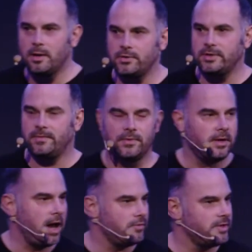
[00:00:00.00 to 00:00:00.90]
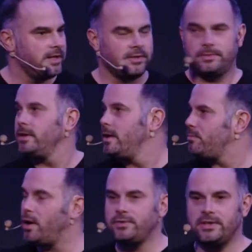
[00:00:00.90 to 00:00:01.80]
in lots of different heterogeneous
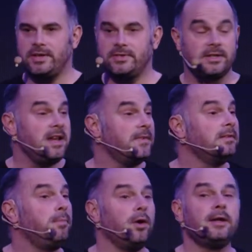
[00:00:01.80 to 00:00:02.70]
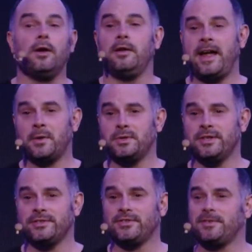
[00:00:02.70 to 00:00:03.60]
processes and even polyglot
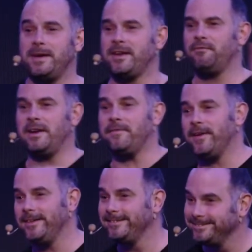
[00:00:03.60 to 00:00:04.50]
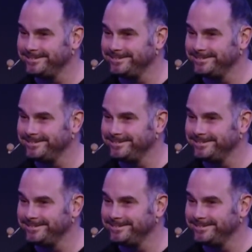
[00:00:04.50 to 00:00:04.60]
languages, just to make it really fun.